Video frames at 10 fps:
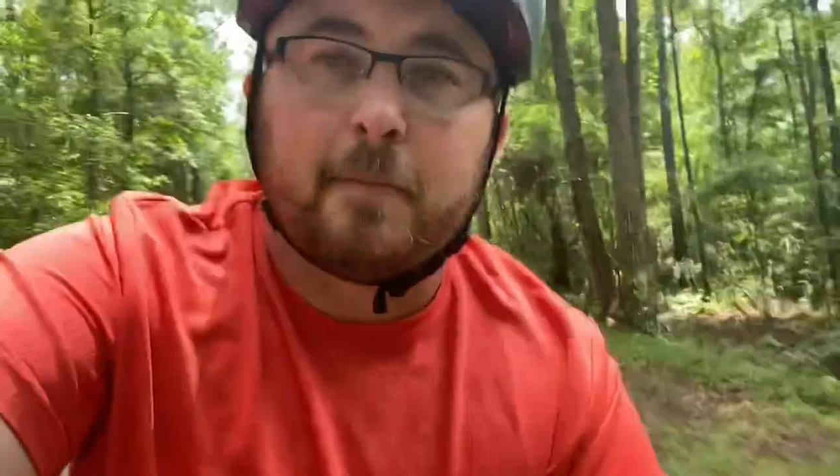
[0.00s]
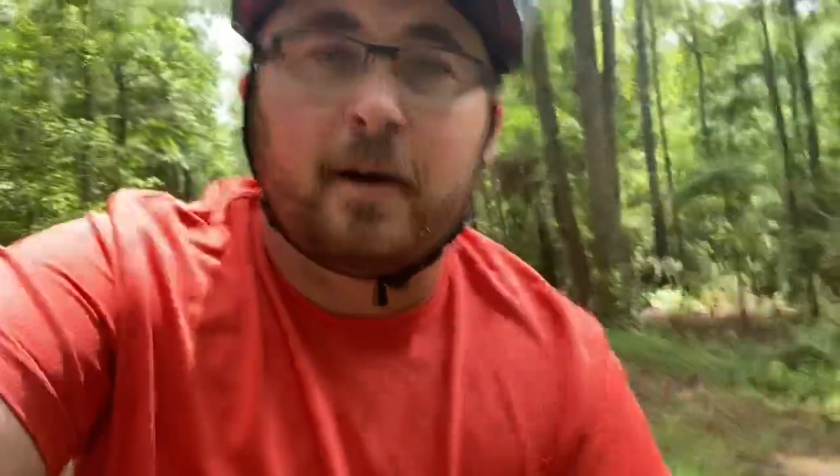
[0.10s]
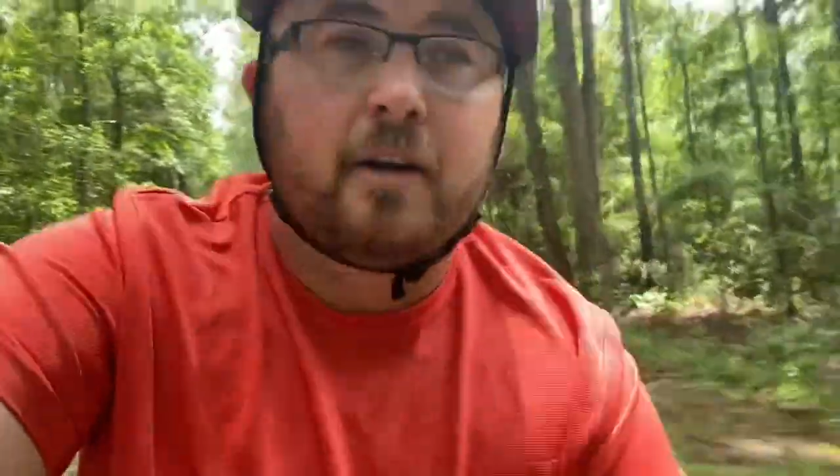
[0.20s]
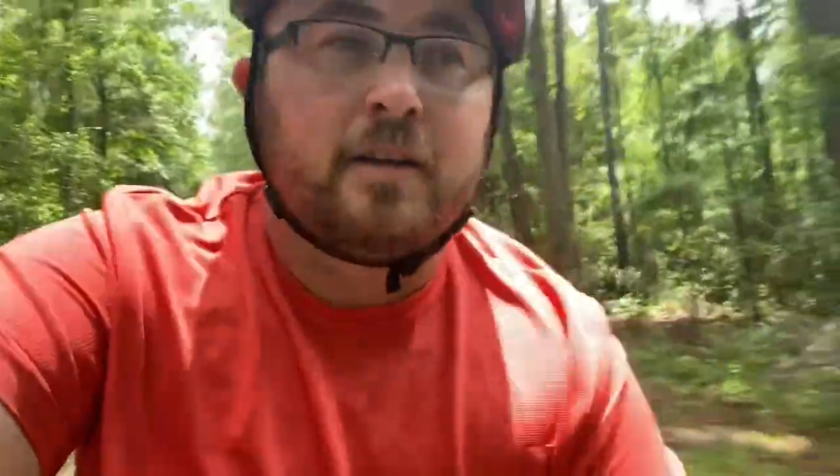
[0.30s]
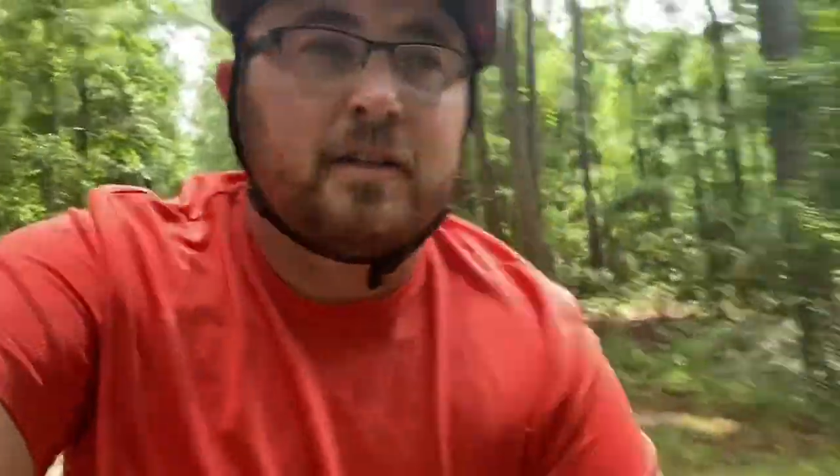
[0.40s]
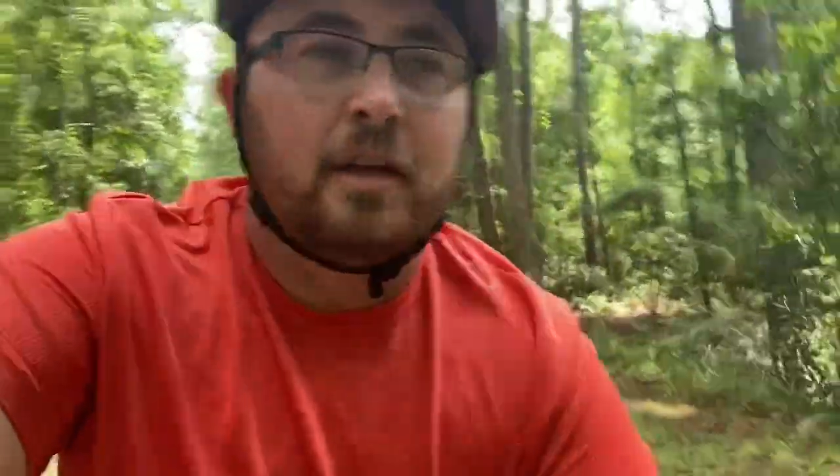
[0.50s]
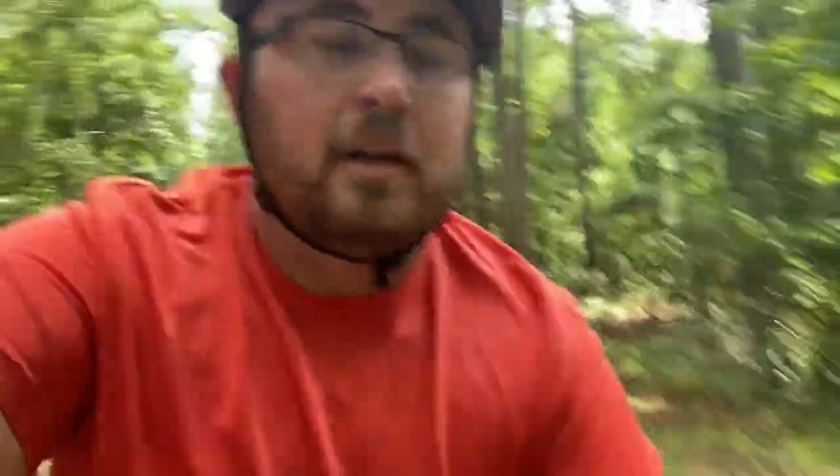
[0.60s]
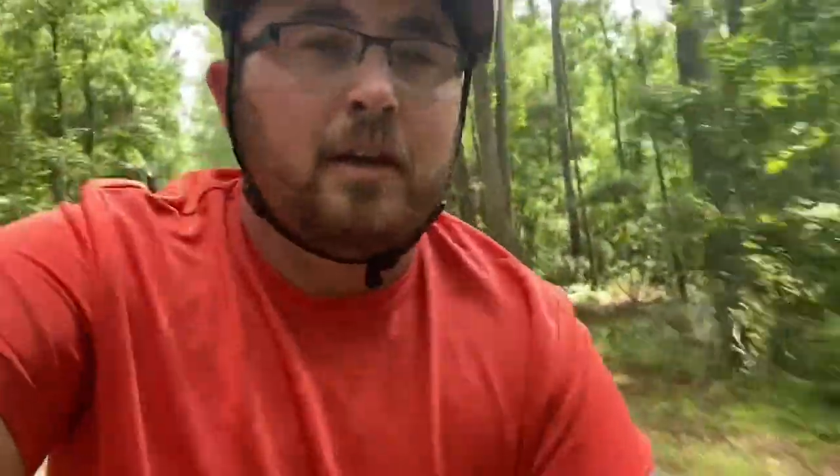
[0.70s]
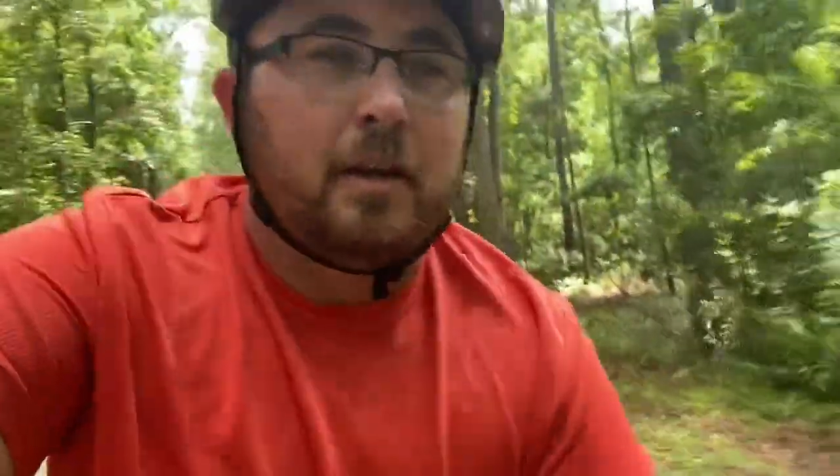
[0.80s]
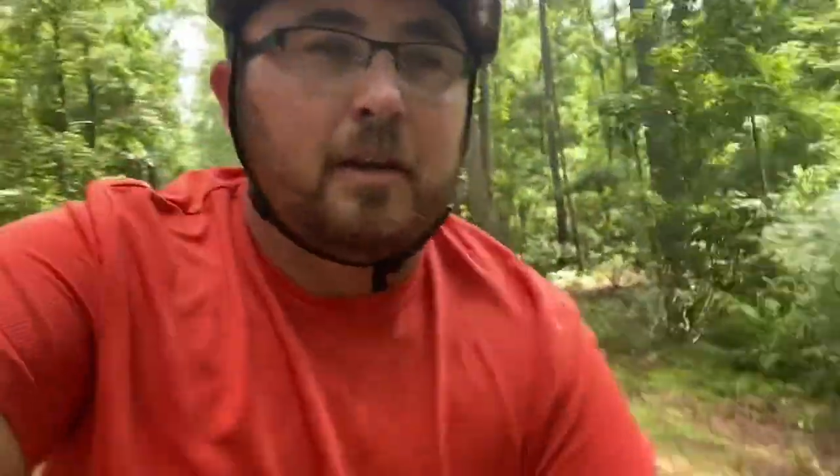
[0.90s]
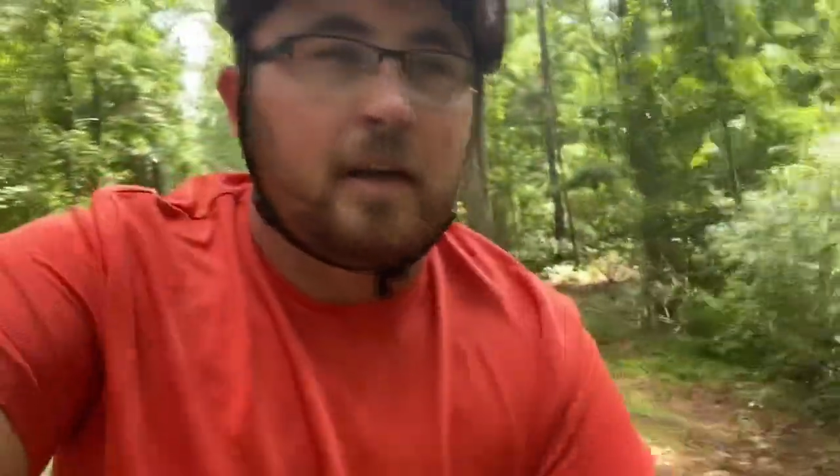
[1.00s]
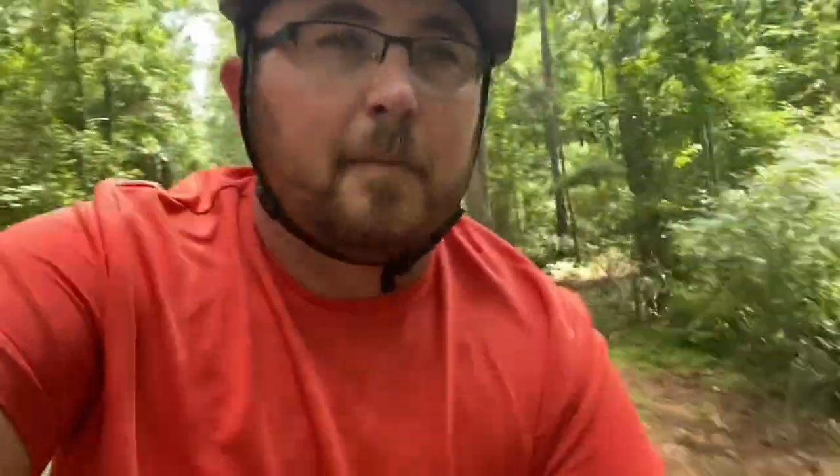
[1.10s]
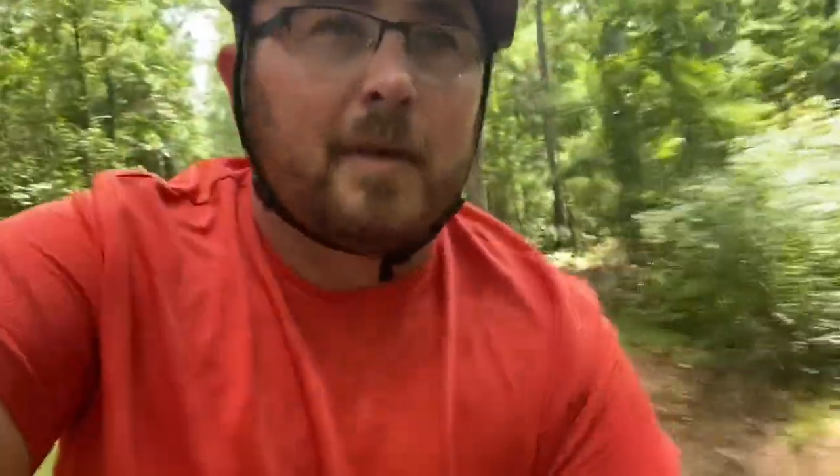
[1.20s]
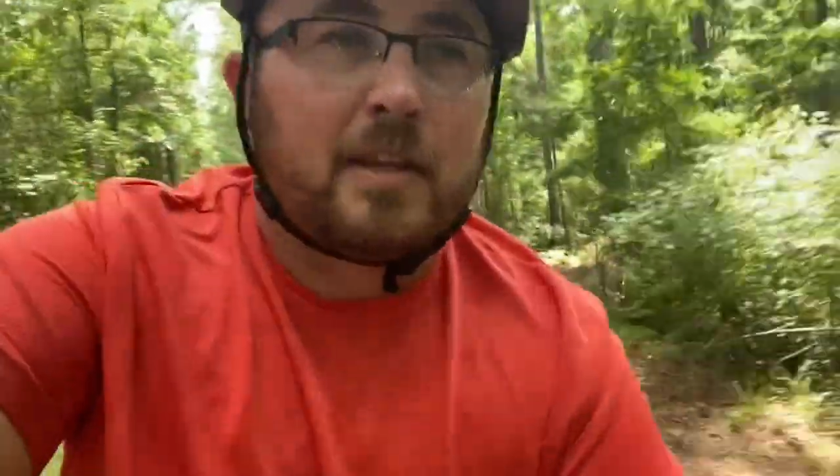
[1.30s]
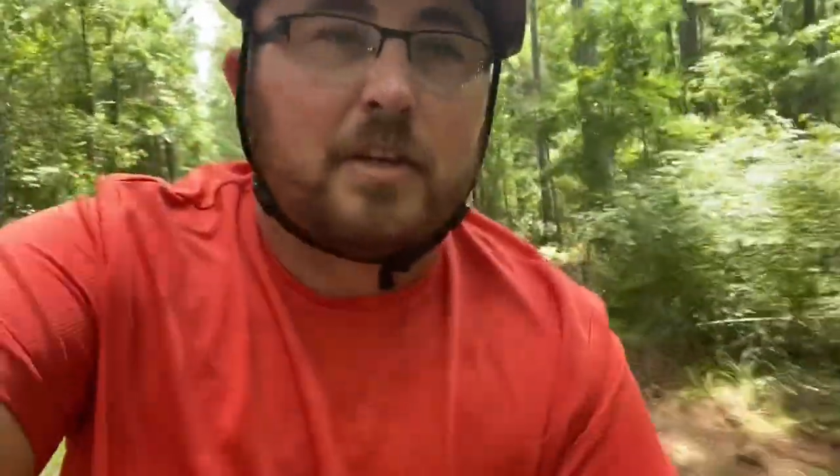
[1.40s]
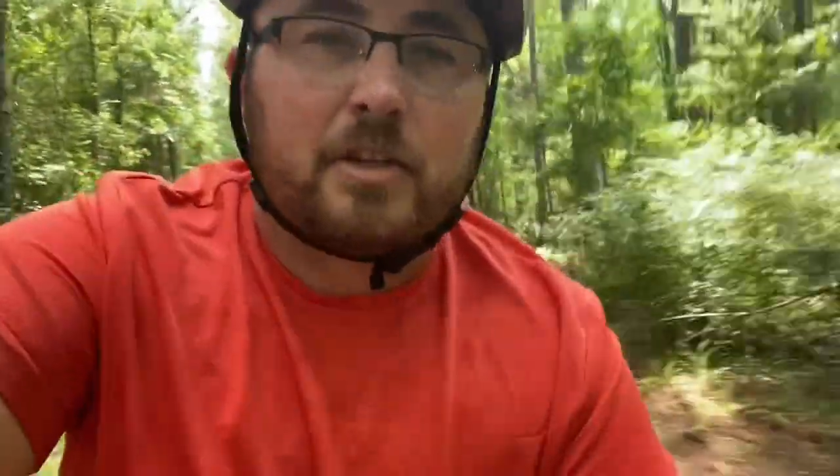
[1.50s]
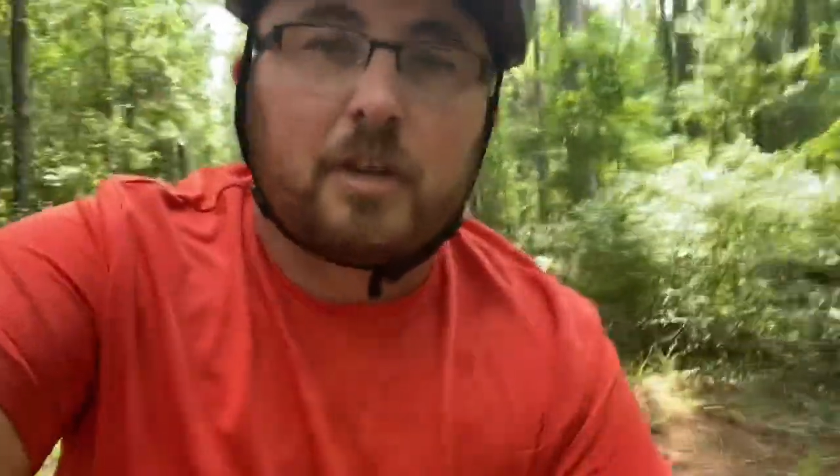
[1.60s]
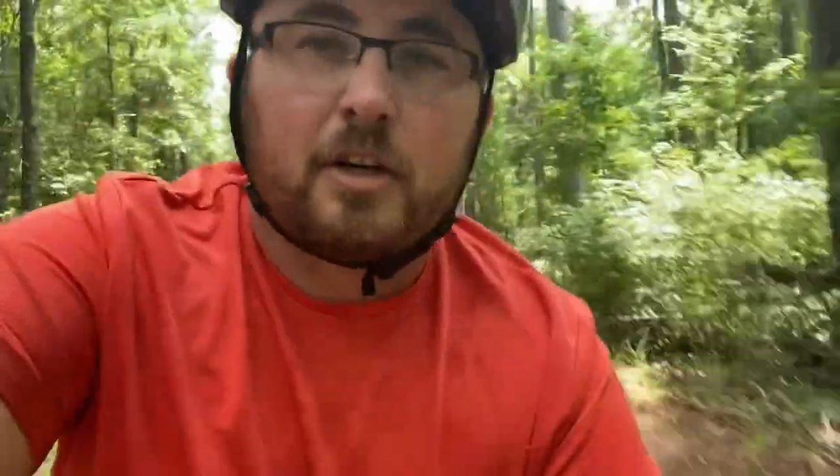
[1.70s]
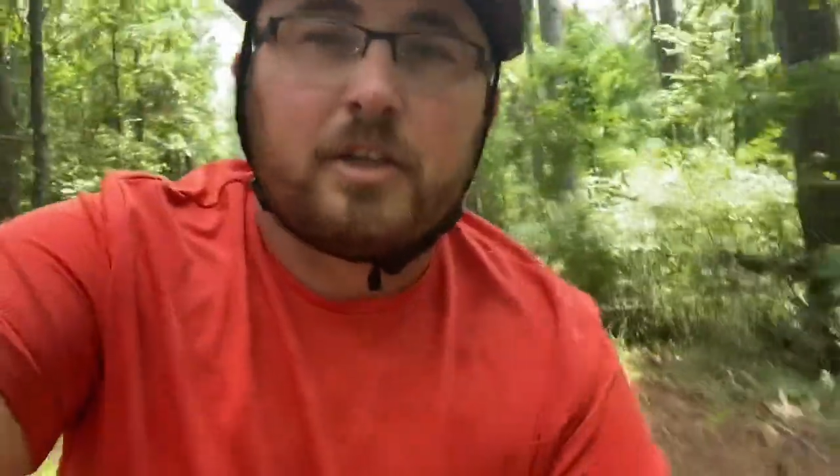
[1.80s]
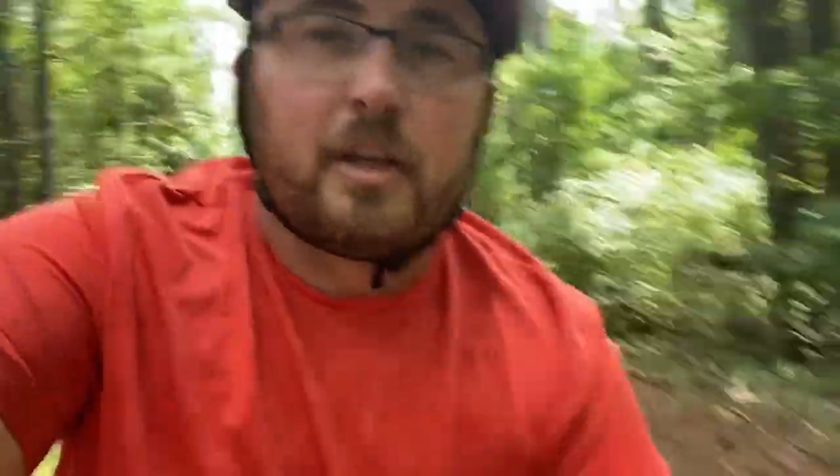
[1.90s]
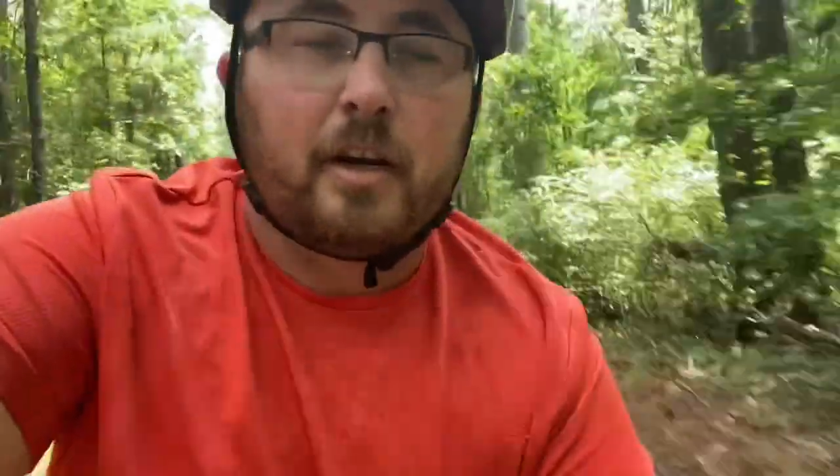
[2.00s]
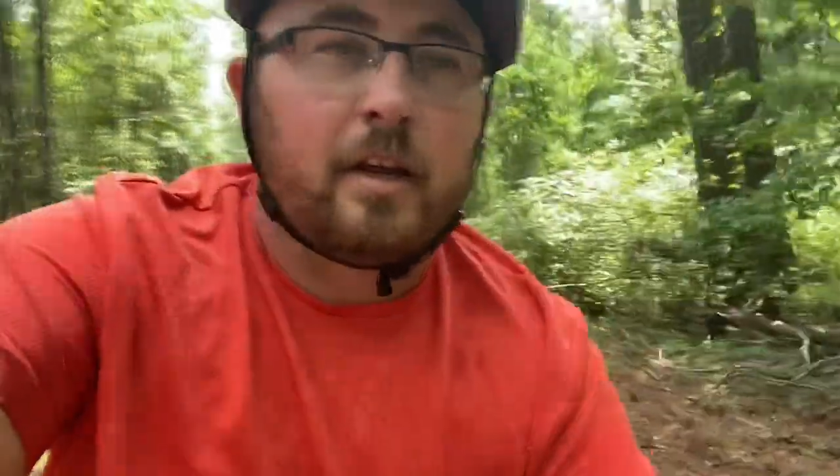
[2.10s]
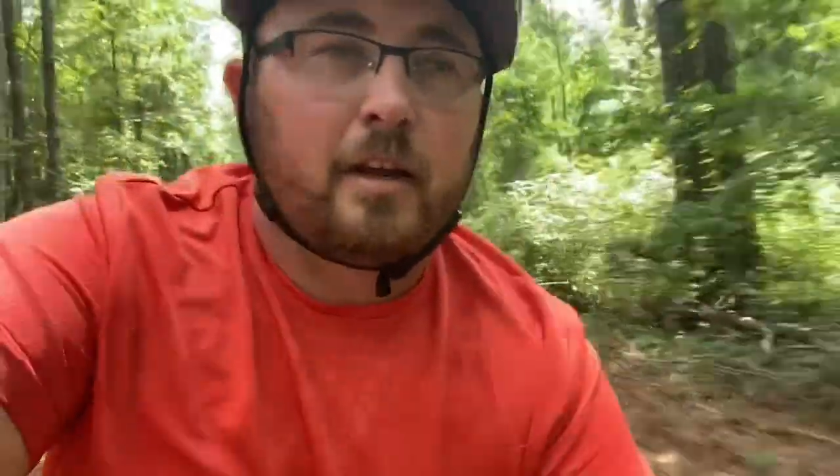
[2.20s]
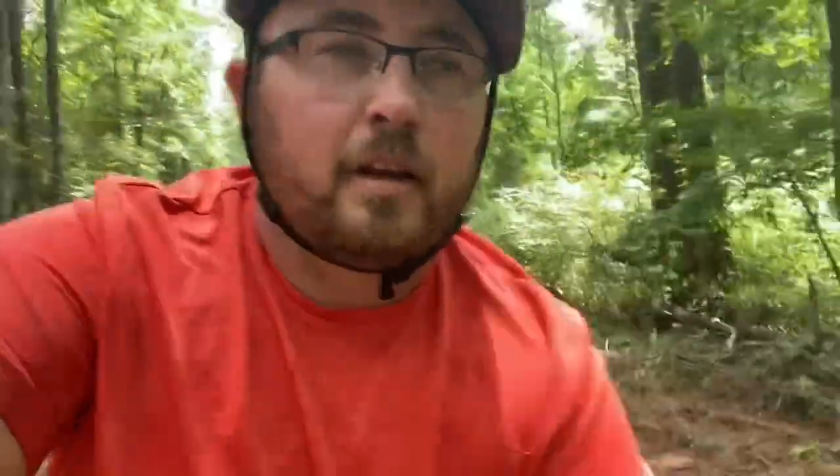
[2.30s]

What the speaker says: Mary's United Methodist Church, and